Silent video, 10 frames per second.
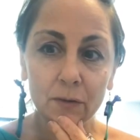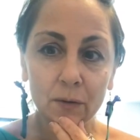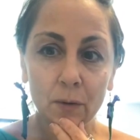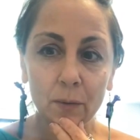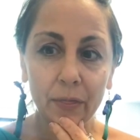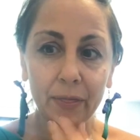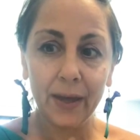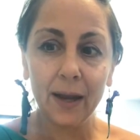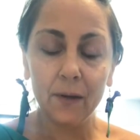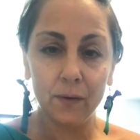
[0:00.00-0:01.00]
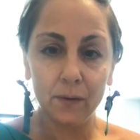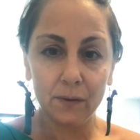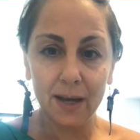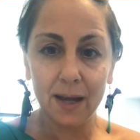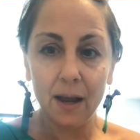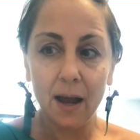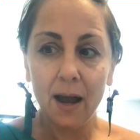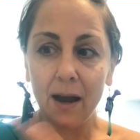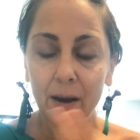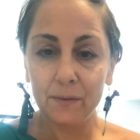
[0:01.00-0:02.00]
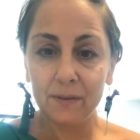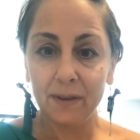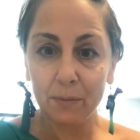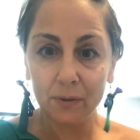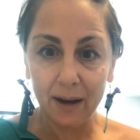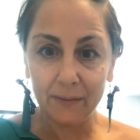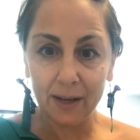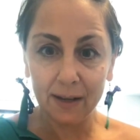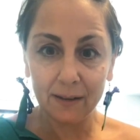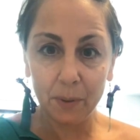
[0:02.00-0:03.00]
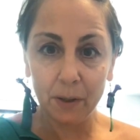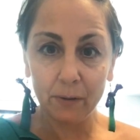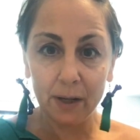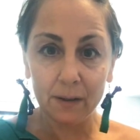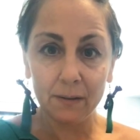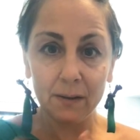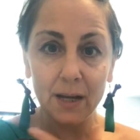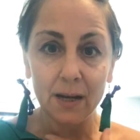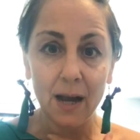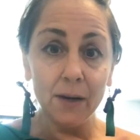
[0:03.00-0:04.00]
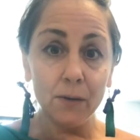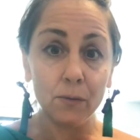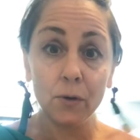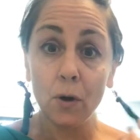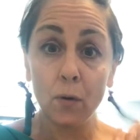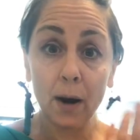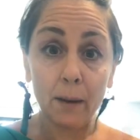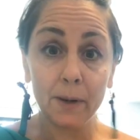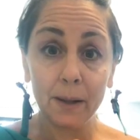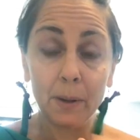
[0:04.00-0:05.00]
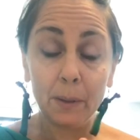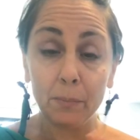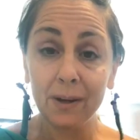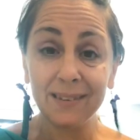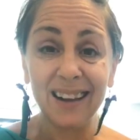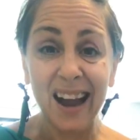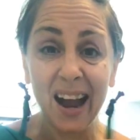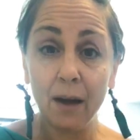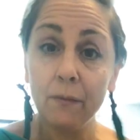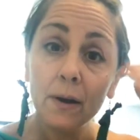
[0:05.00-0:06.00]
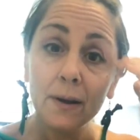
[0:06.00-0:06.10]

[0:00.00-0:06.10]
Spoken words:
so thankful that I was able to have that experience that I don't know how many people get to have.